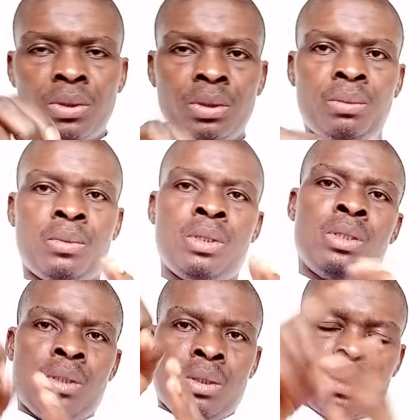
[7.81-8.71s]
Tips
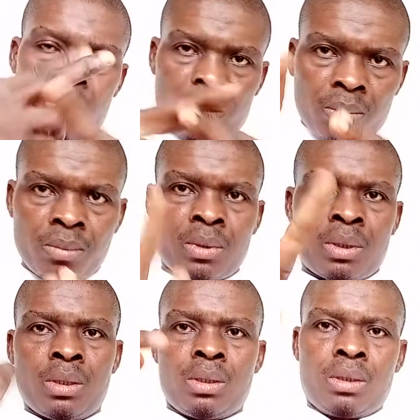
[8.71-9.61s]
for essay
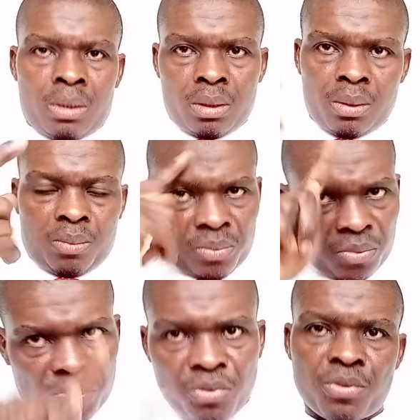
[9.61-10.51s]
writing.
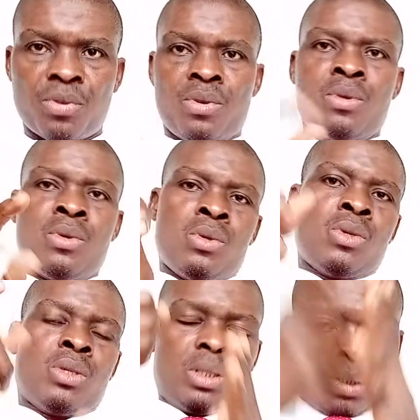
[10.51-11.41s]
Give your essays
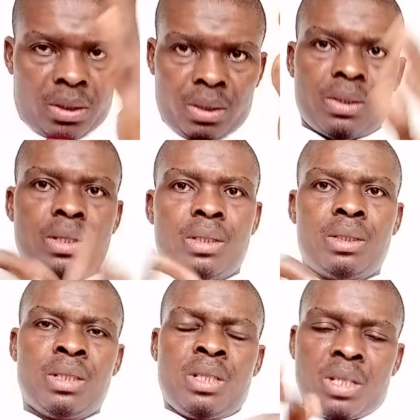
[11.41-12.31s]
an interesting and
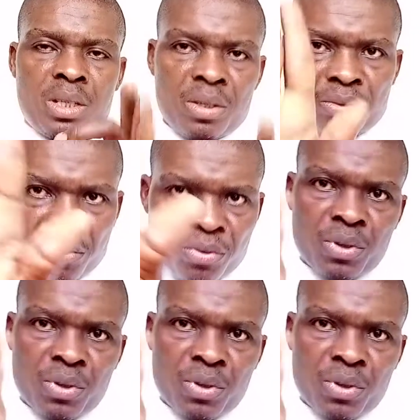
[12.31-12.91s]
appropriate title.